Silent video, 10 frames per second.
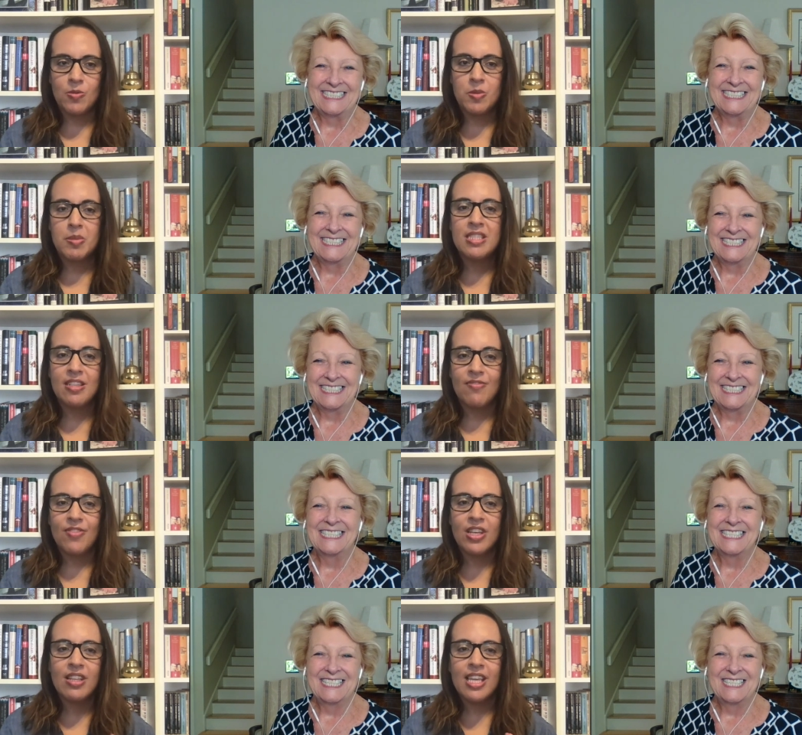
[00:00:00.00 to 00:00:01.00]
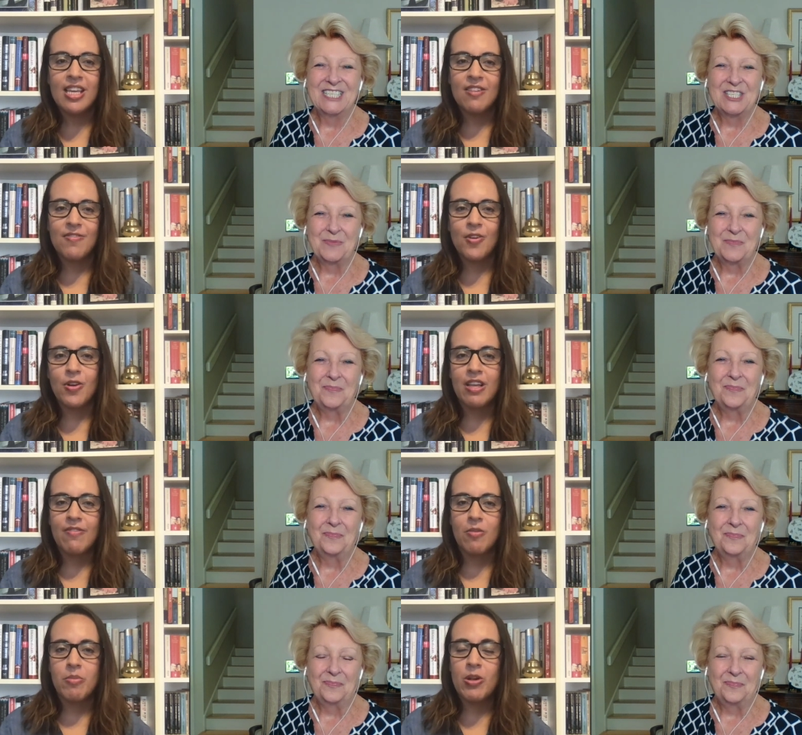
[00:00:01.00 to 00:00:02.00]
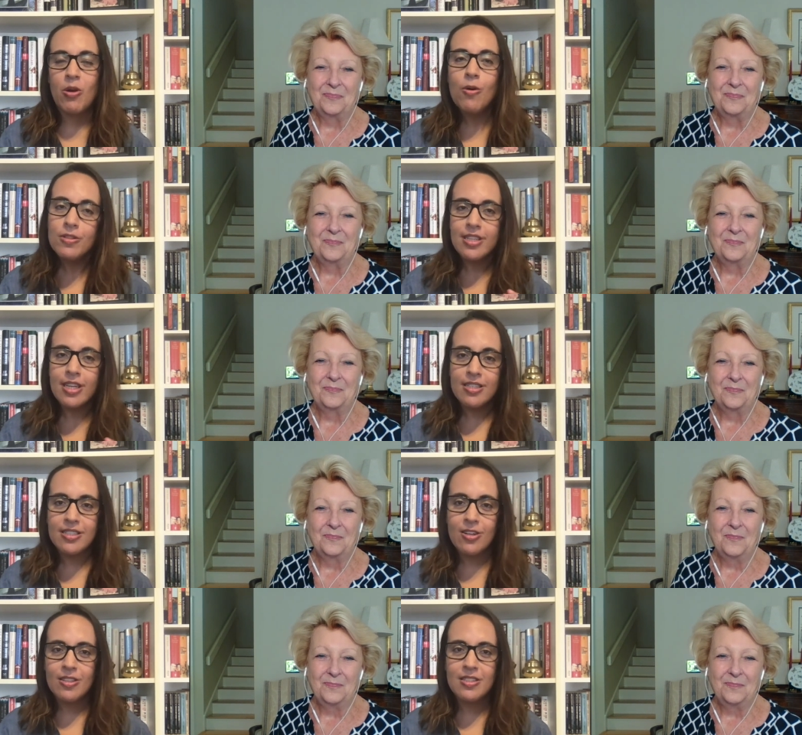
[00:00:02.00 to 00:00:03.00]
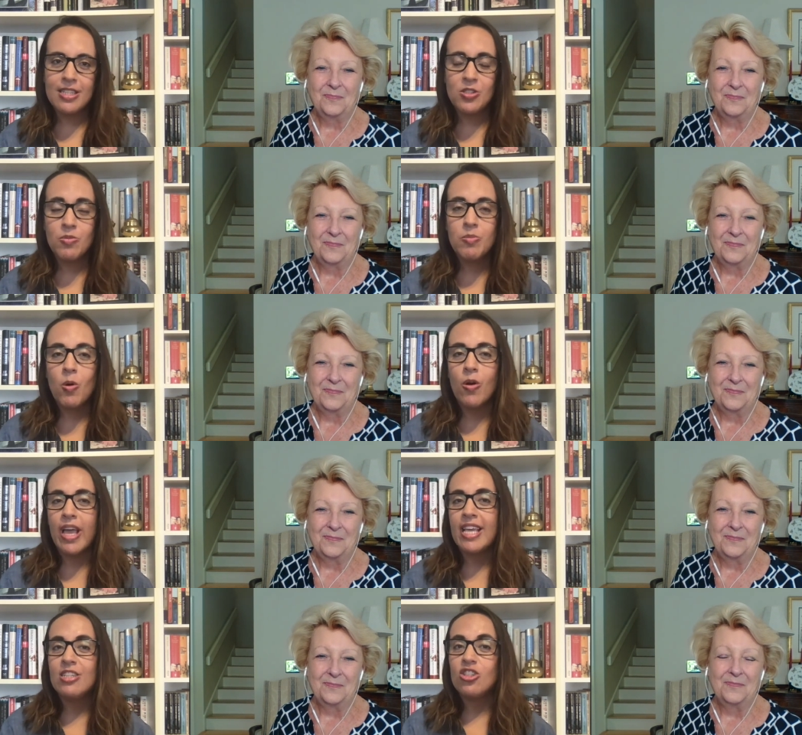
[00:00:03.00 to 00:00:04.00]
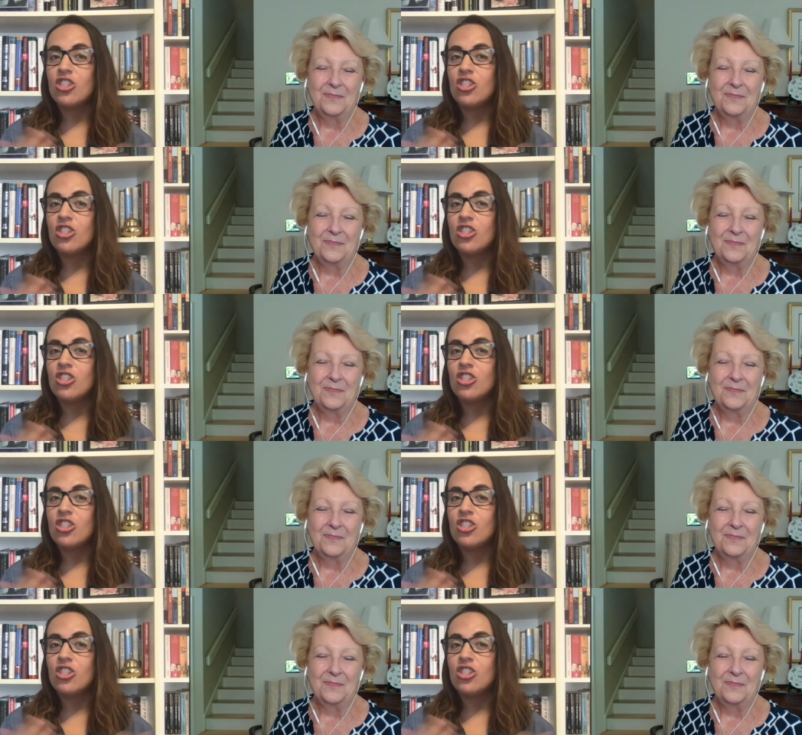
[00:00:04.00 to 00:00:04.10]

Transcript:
Speaker 1: room, specifically converting from an old style sterilization room or a